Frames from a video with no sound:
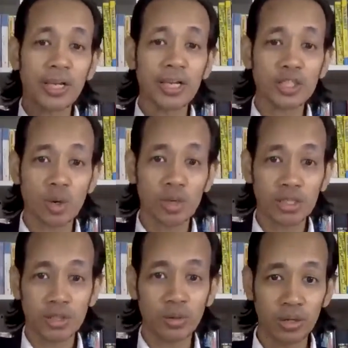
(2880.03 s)
bring us
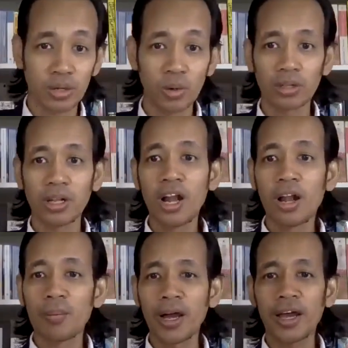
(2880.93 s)
closer to our goal.
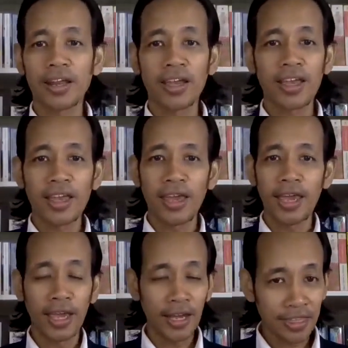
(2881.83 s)
But
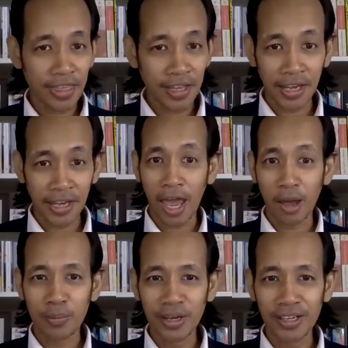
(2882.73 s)
anything can
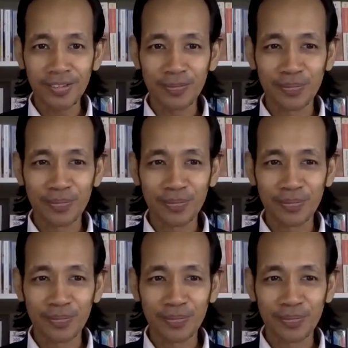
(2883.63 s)
happen,